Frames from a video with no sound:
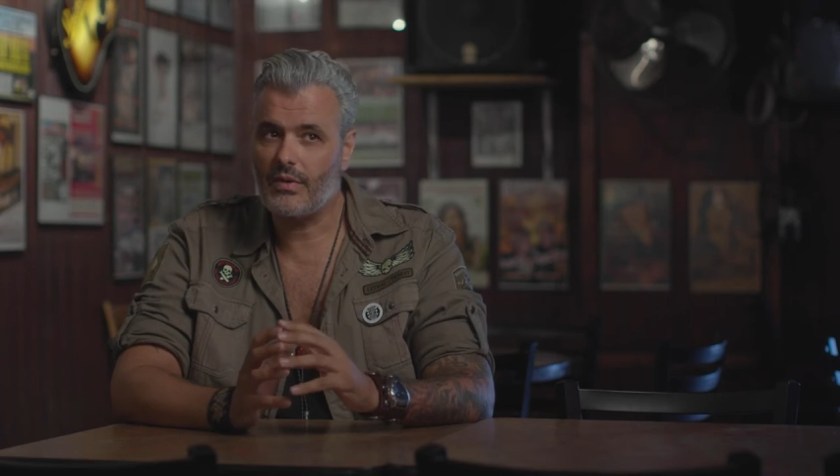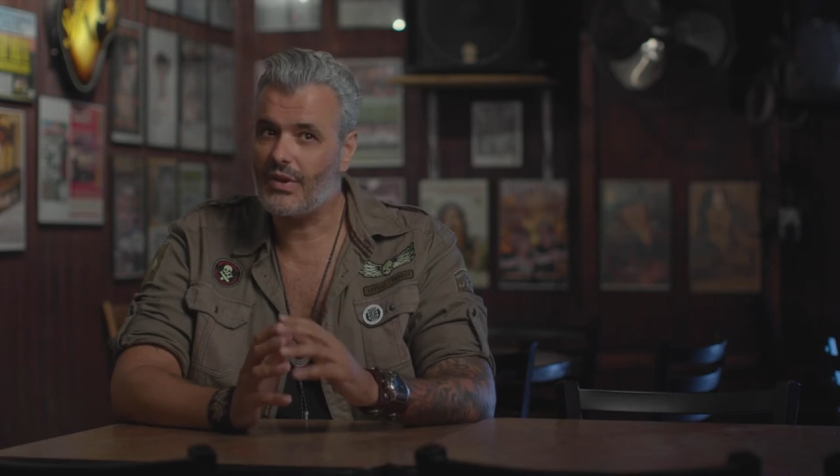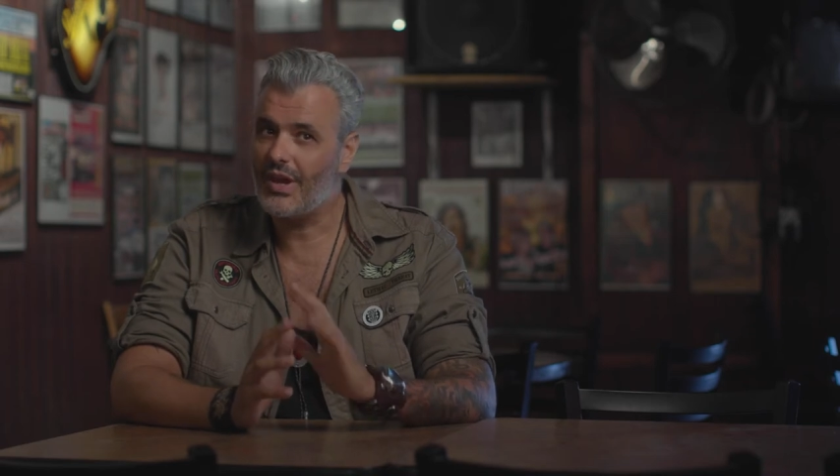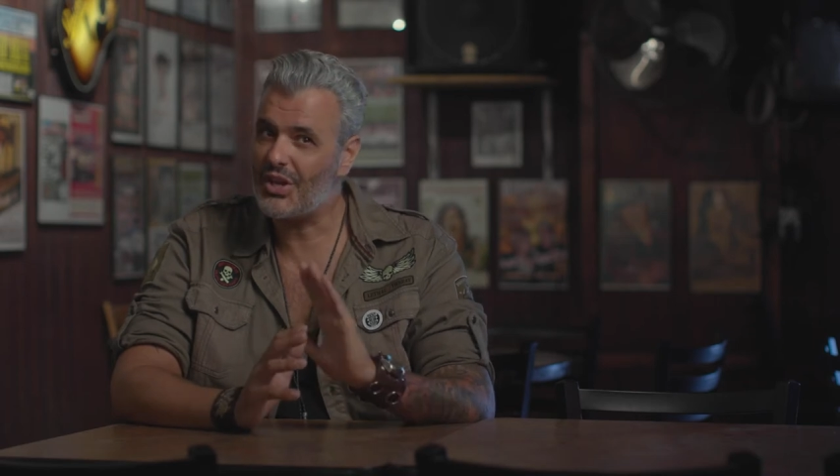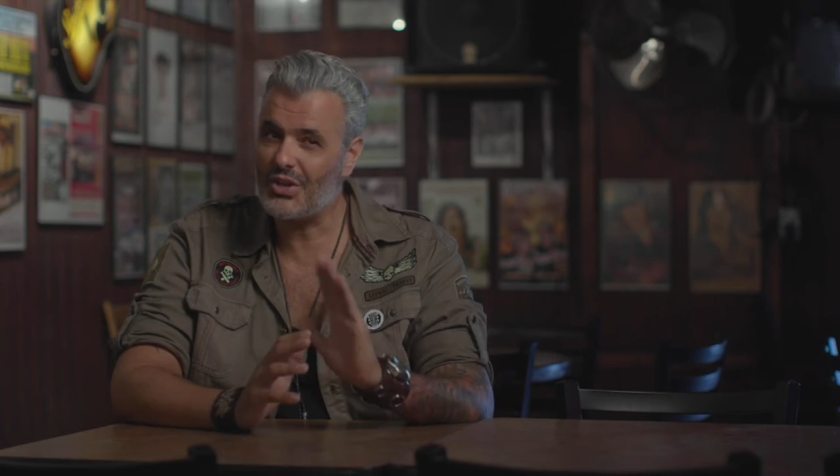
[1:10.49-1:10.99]

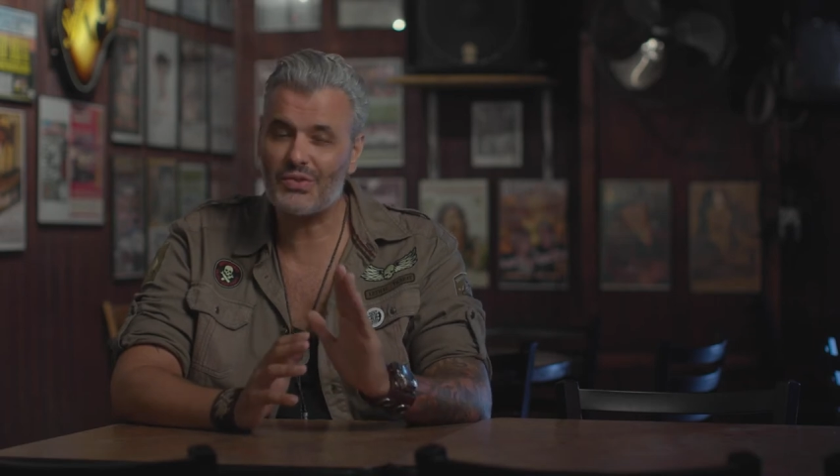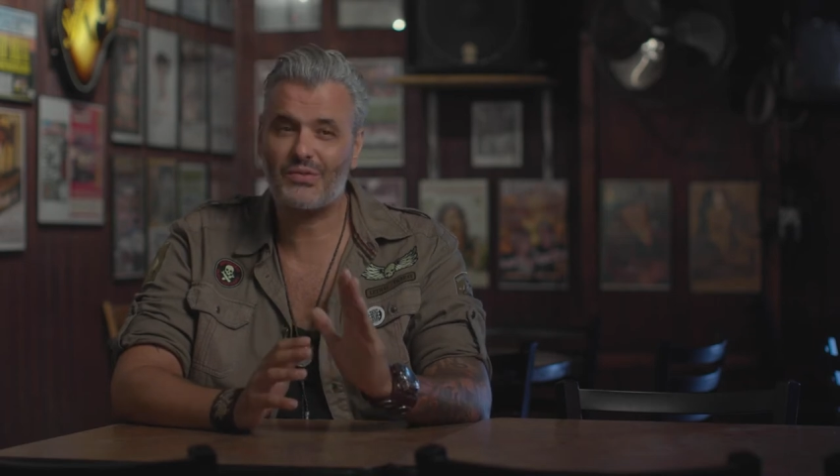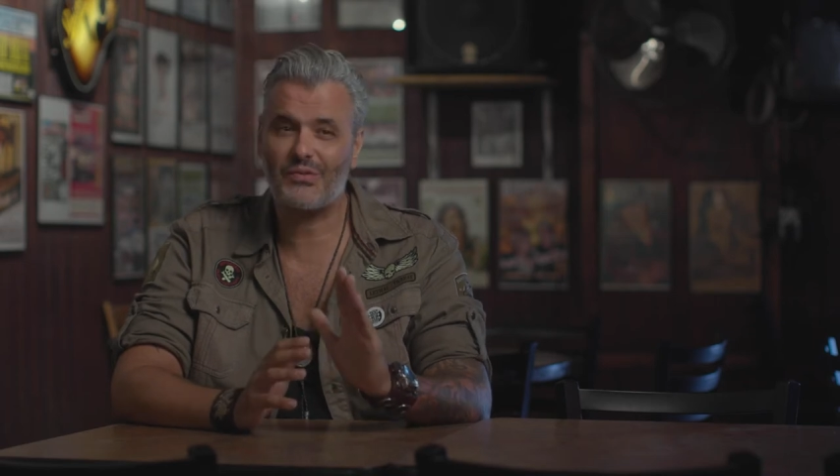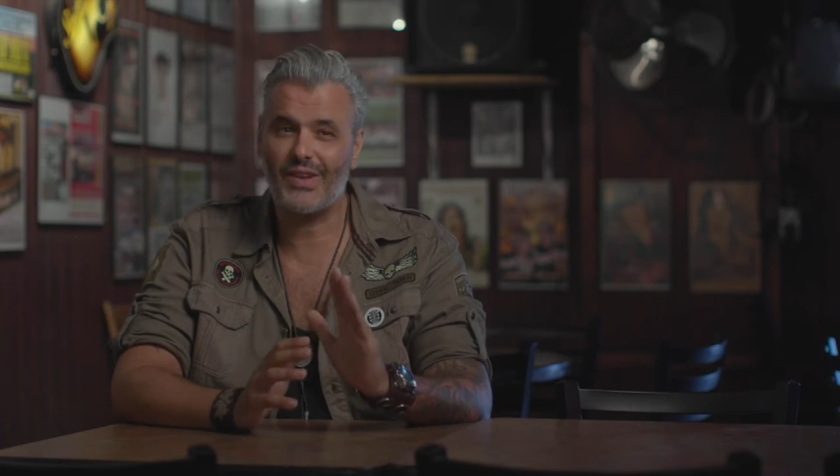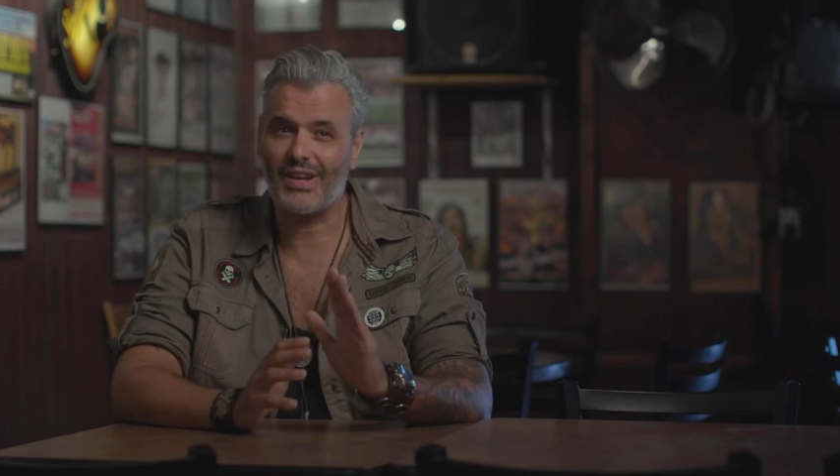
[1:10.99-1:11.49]
huge
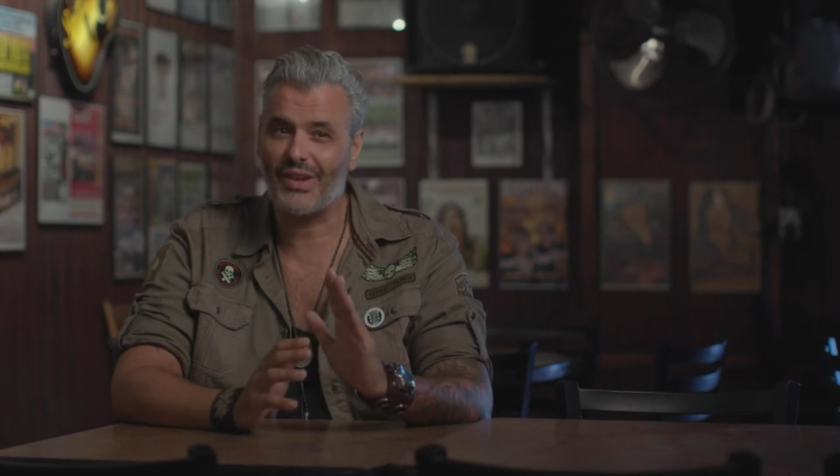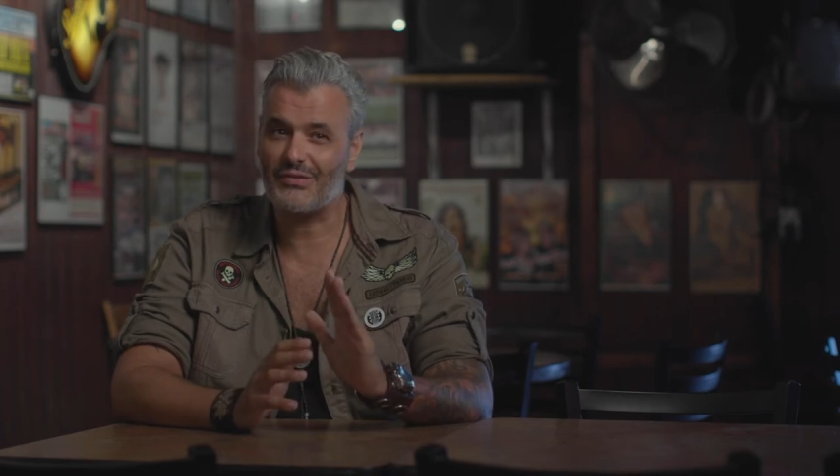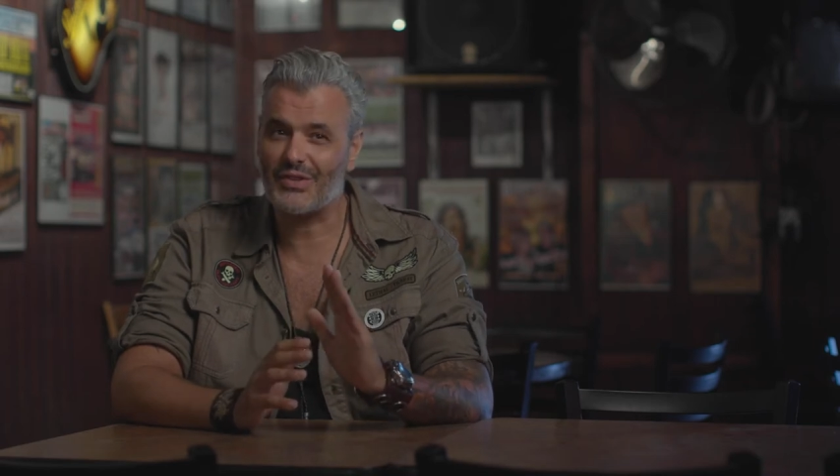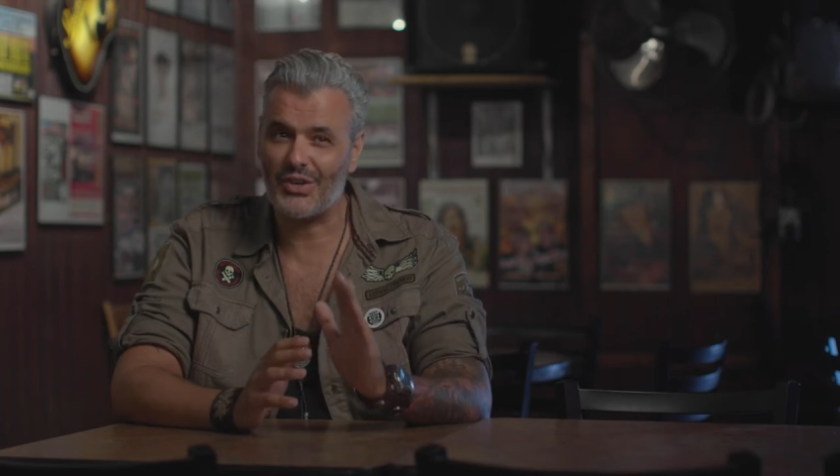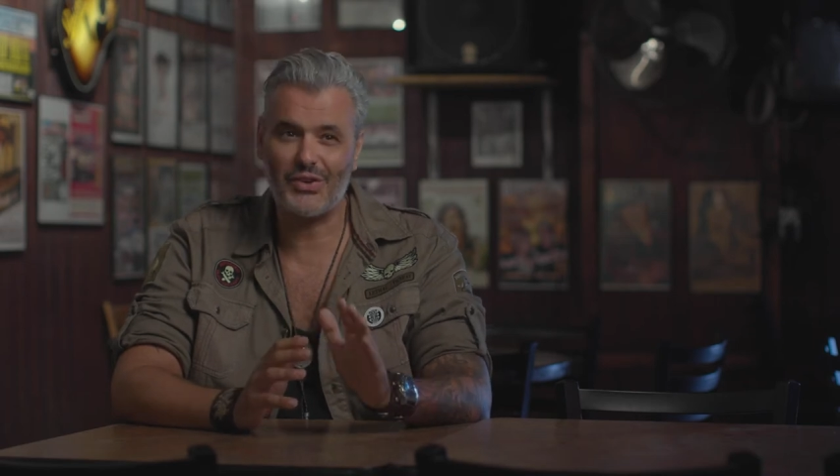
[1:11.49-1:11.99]
feeling
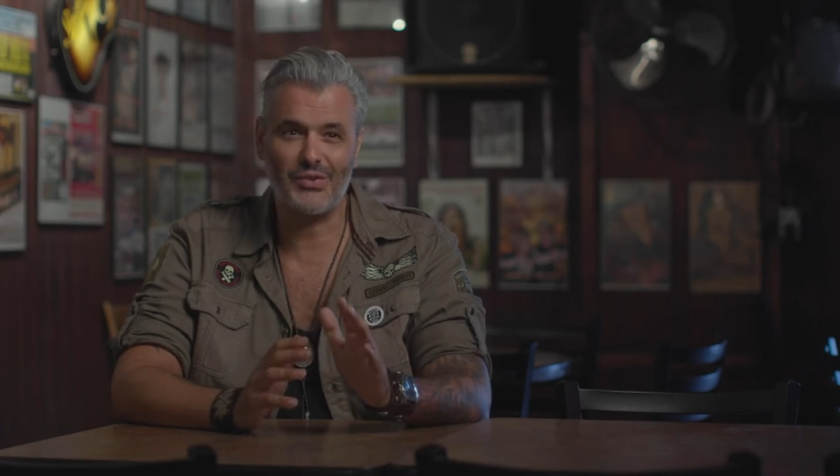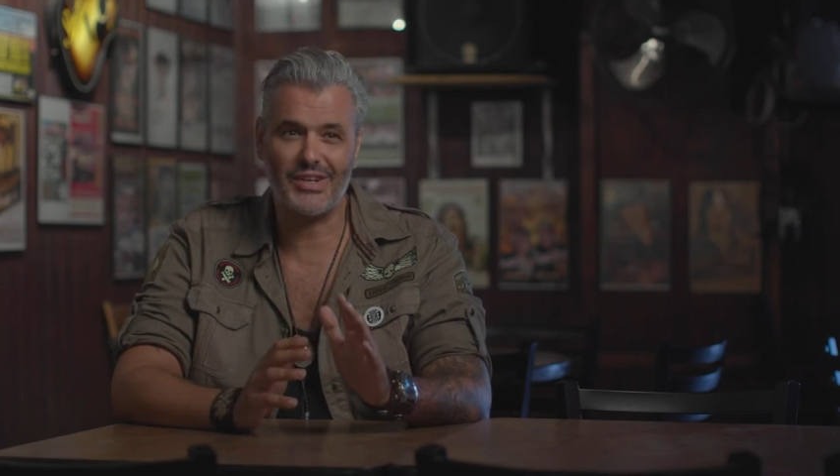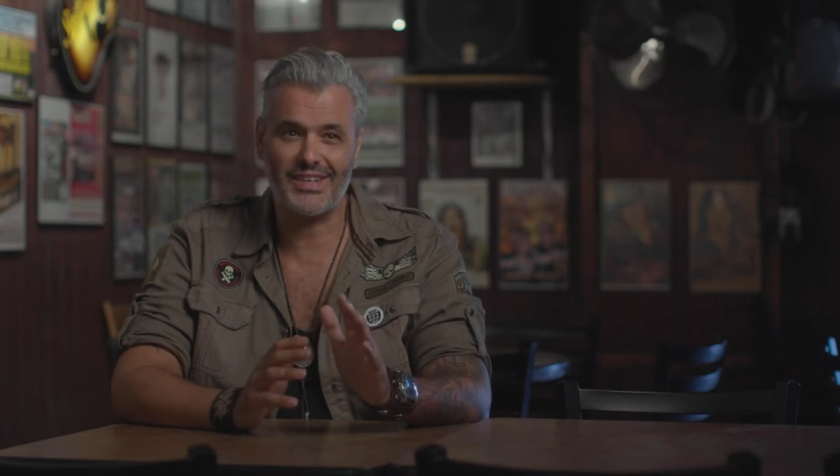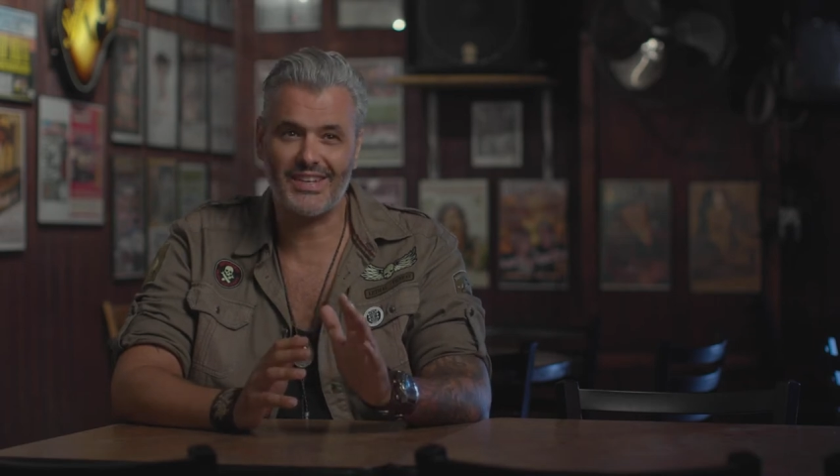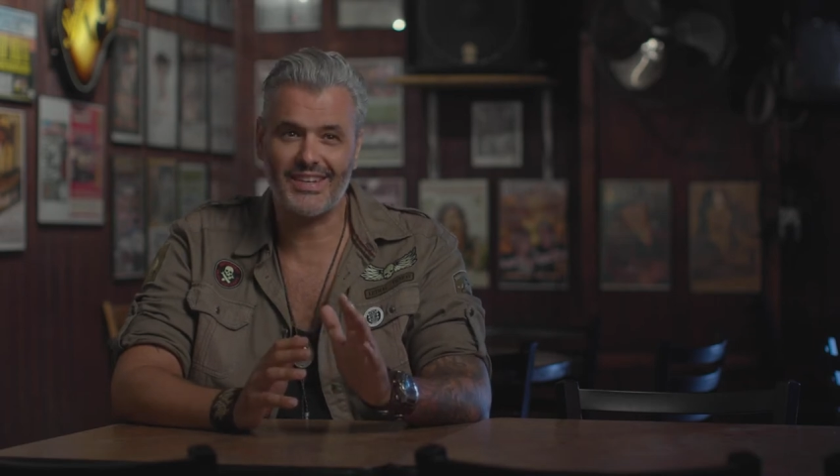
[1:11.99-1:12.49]
of
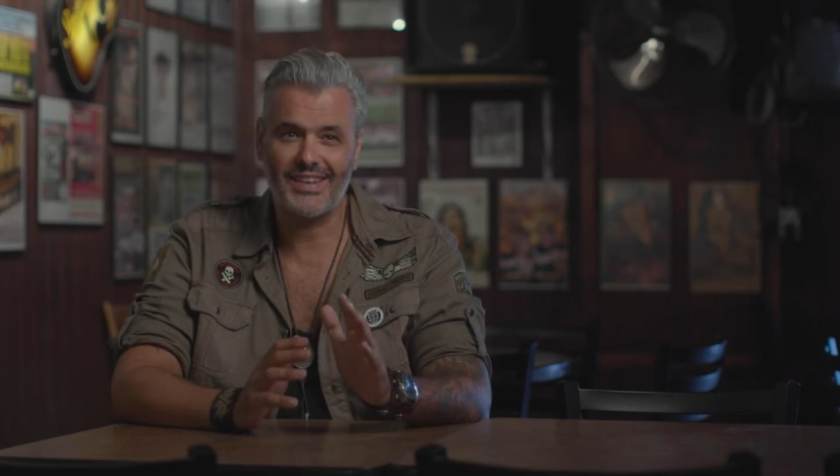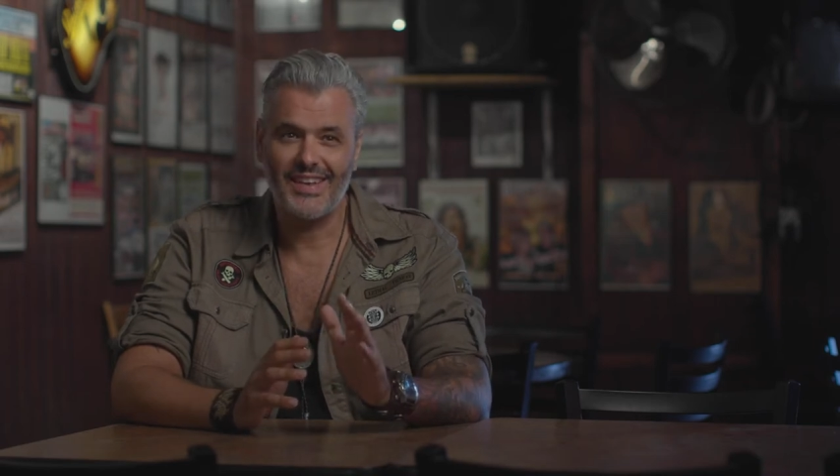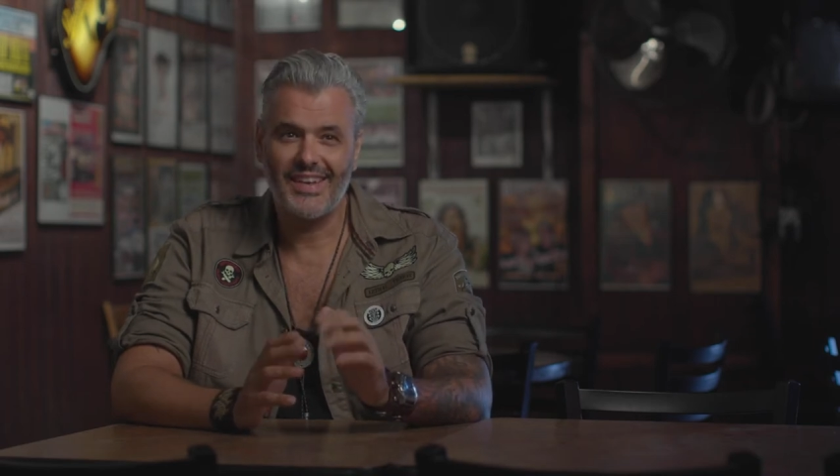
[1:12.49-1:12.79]
security.